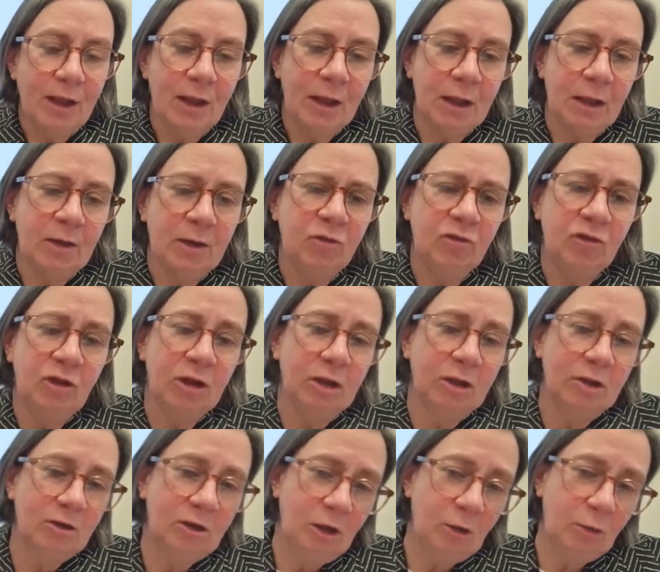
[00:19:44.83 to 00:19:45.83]
and
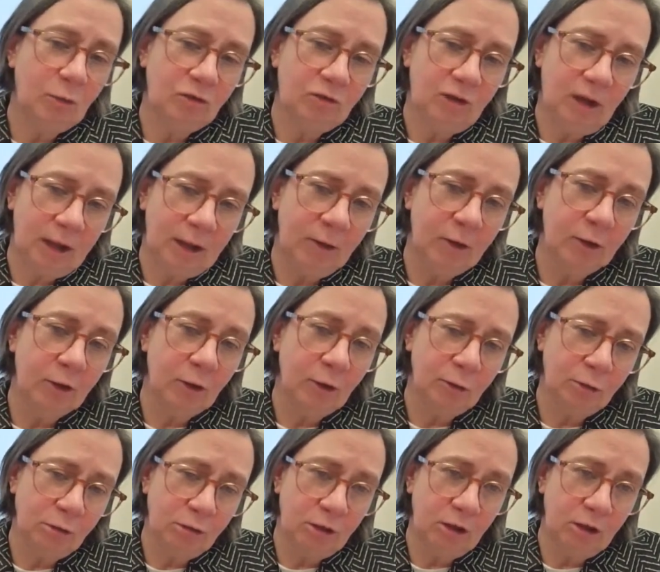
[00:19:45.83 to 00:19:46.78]
tailor